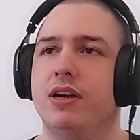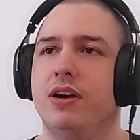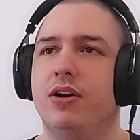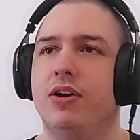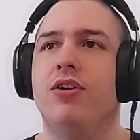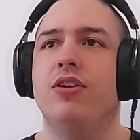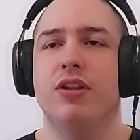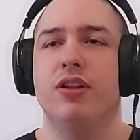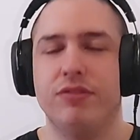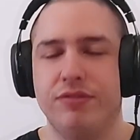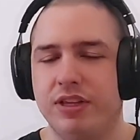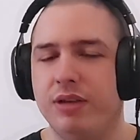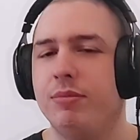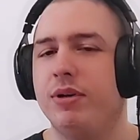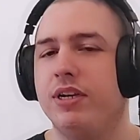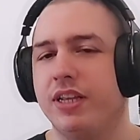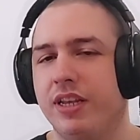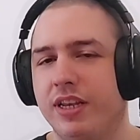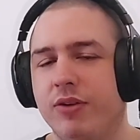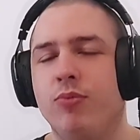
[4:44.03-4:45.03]
A lot of them
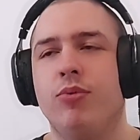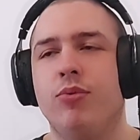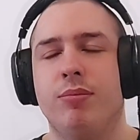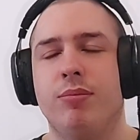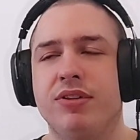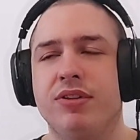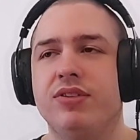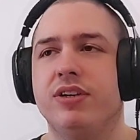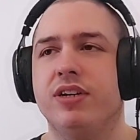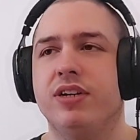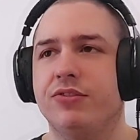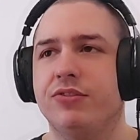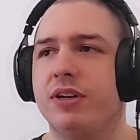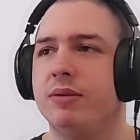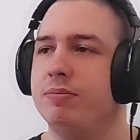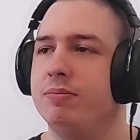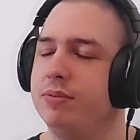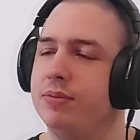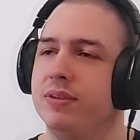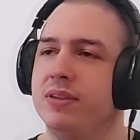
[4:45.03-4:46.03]
are getting way better at
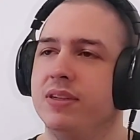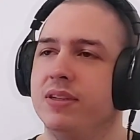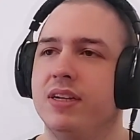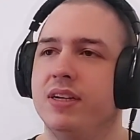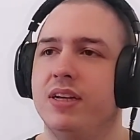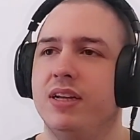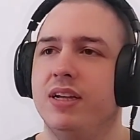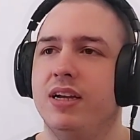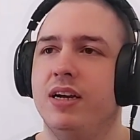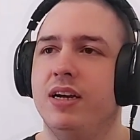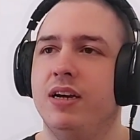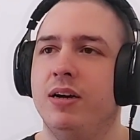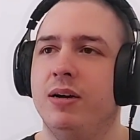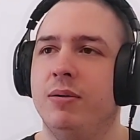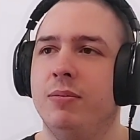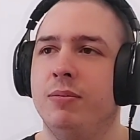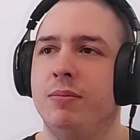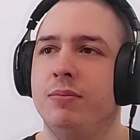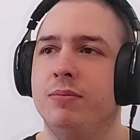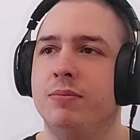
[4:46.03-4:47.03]
rap.
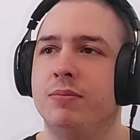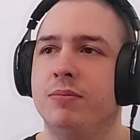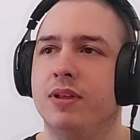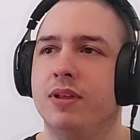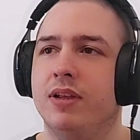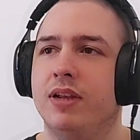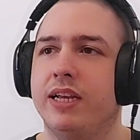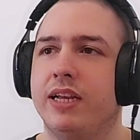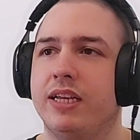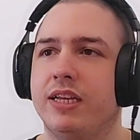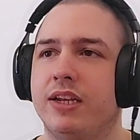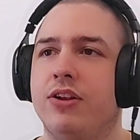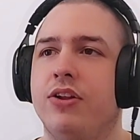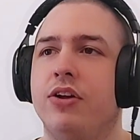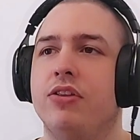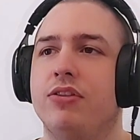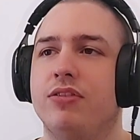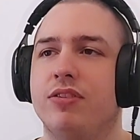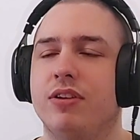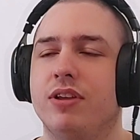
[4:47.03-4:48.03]
Like,
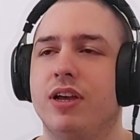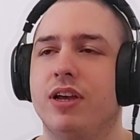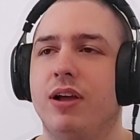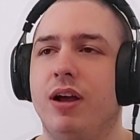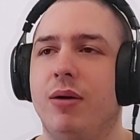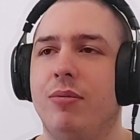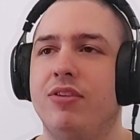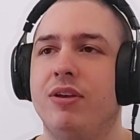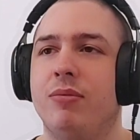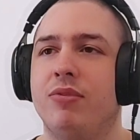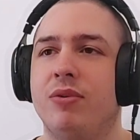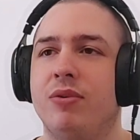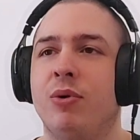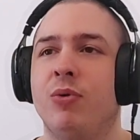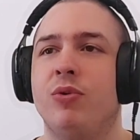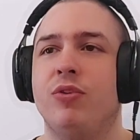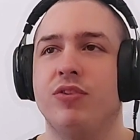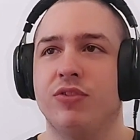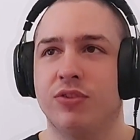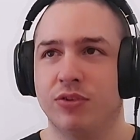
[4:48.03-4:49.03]
not, I would say I'm
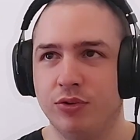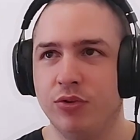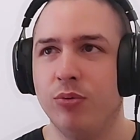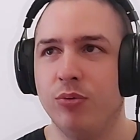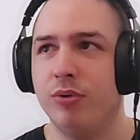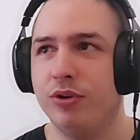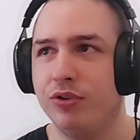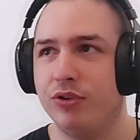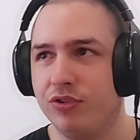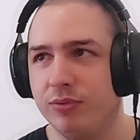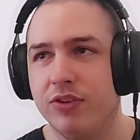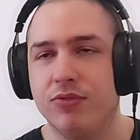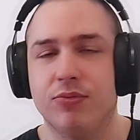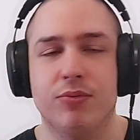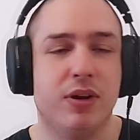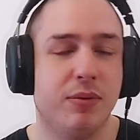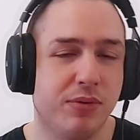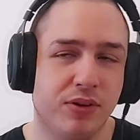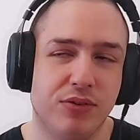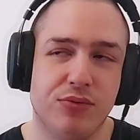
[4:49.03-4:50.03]
someone who doesn't know much about
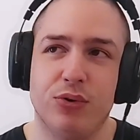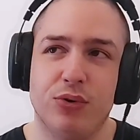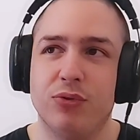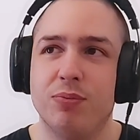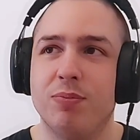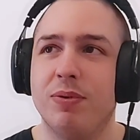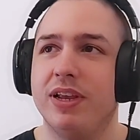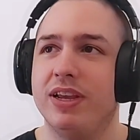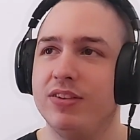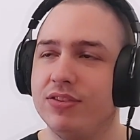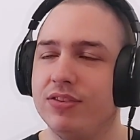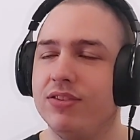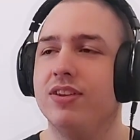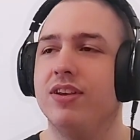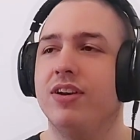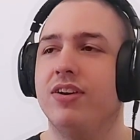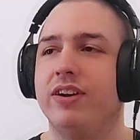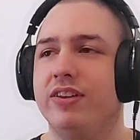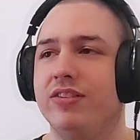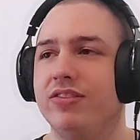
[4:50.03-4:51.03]
rap in the first
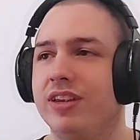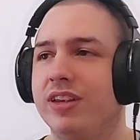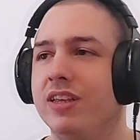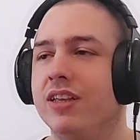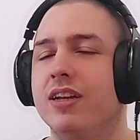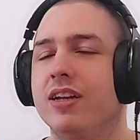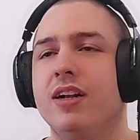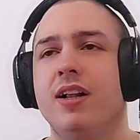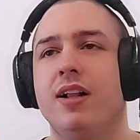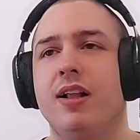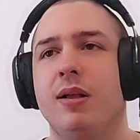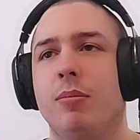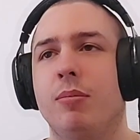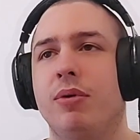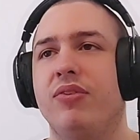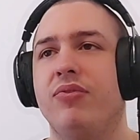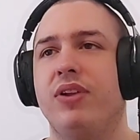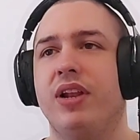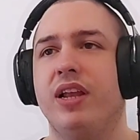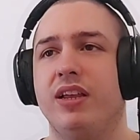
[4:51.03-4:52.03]
place, honestly,
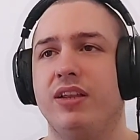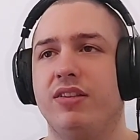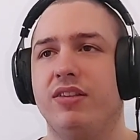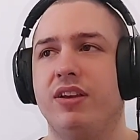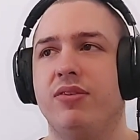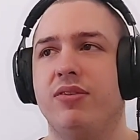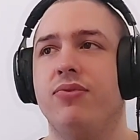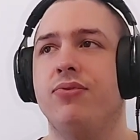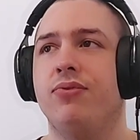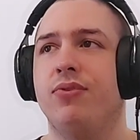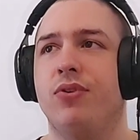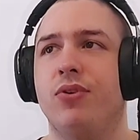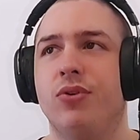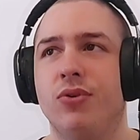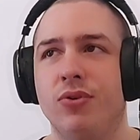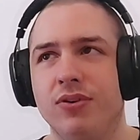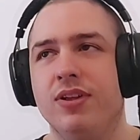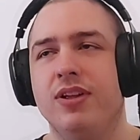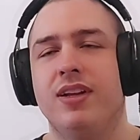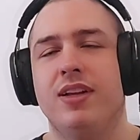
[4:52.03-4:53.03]
but I feel like their
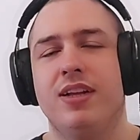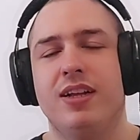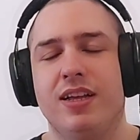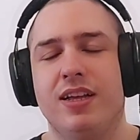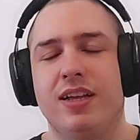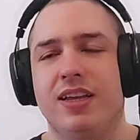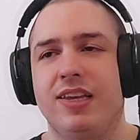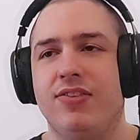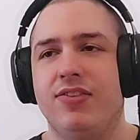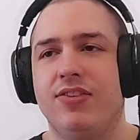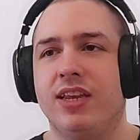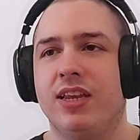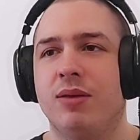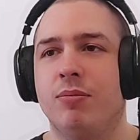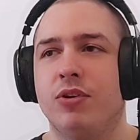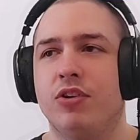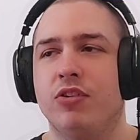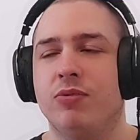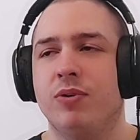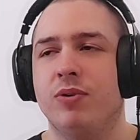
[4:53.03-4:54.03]
flow is
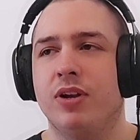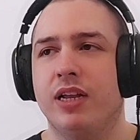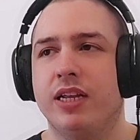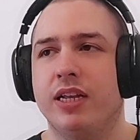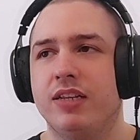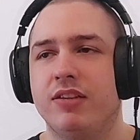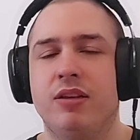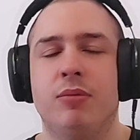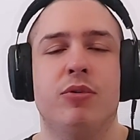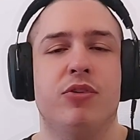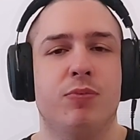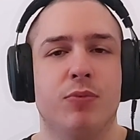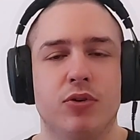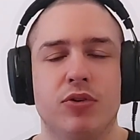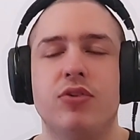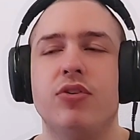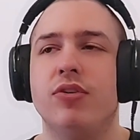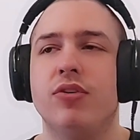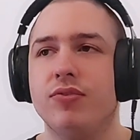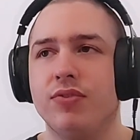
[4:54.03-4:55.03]
getting much more like, they're much
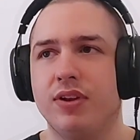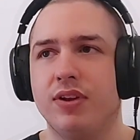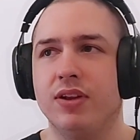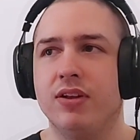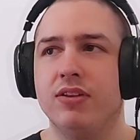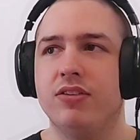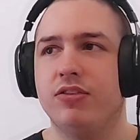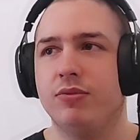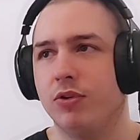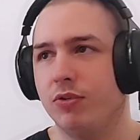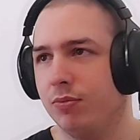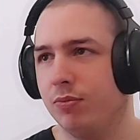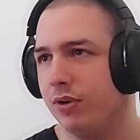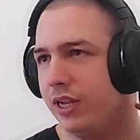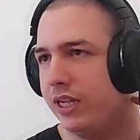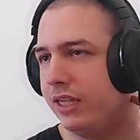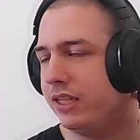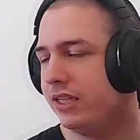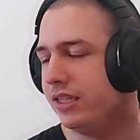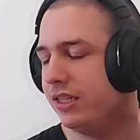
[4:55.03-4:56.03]
more confident, it's much
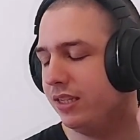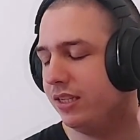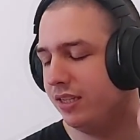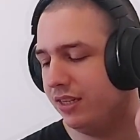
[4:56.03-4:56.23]
more like,